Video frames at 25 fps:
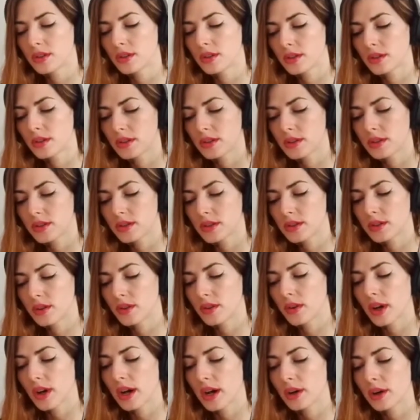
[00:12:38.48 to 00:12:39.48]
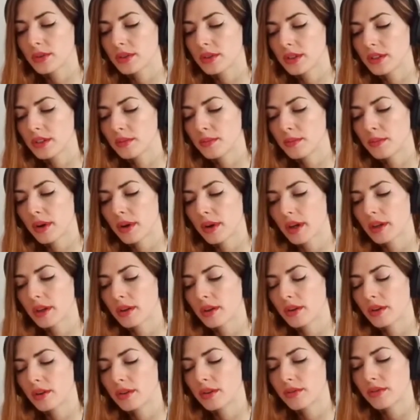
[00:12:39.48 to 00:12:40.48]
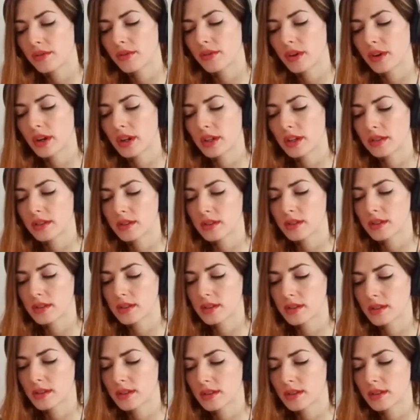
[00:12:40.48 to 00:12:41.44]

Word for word: surrounded by your friends.